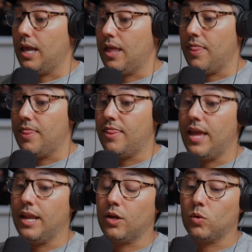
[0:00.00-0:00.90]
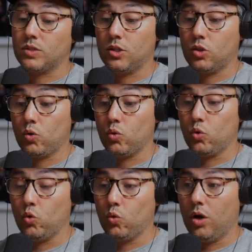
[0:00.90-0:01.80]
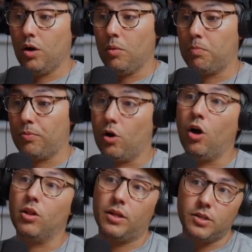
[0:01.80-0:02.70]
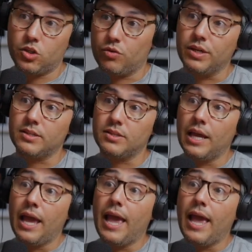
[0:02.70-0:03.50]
and then it goes into a brawl on the streets,